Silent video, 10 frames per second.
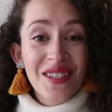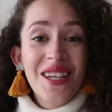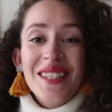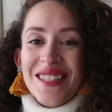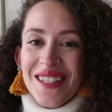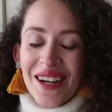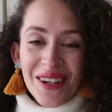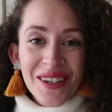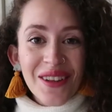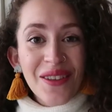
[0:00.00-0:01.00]
just
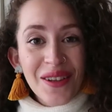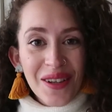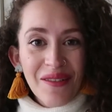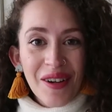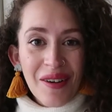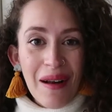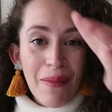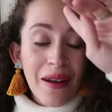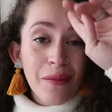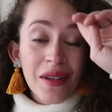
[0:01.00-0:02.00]
scared the living
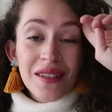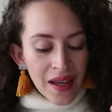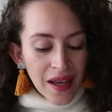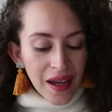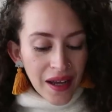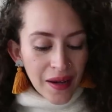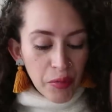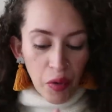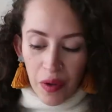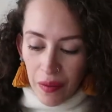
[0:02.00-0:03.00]
crap out of me.
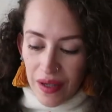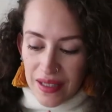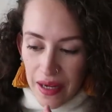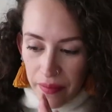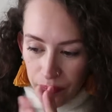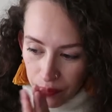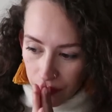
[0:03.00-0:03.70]
Um, where was I?